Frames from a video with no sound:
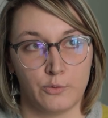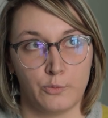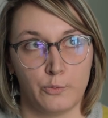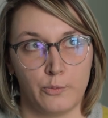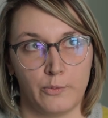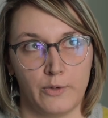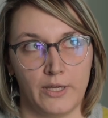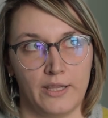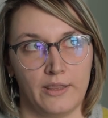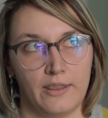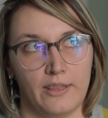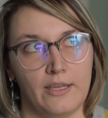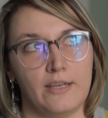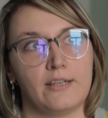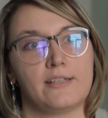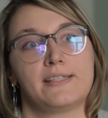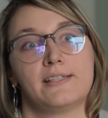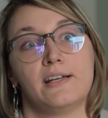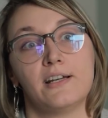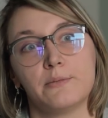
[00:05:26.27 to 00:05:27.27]
when
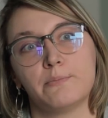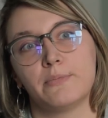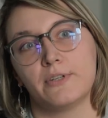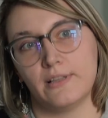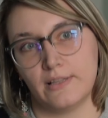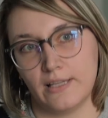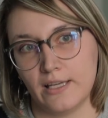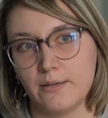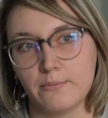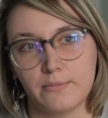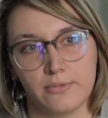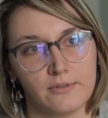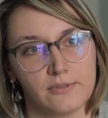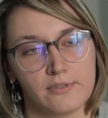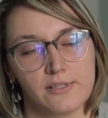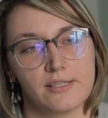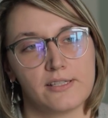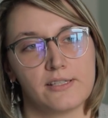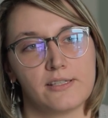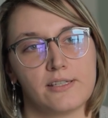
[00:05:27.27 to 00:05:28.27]
they are signed by
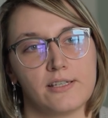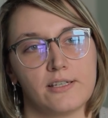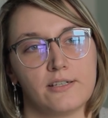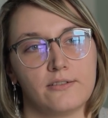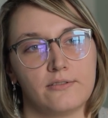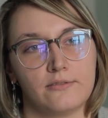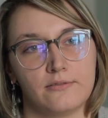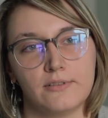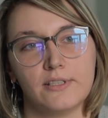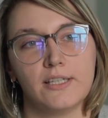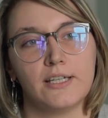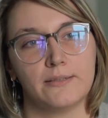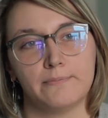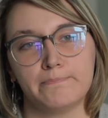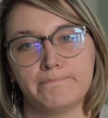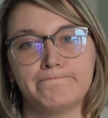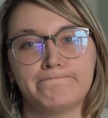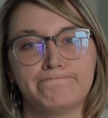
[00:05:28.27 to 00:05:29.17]
labels. So yeah.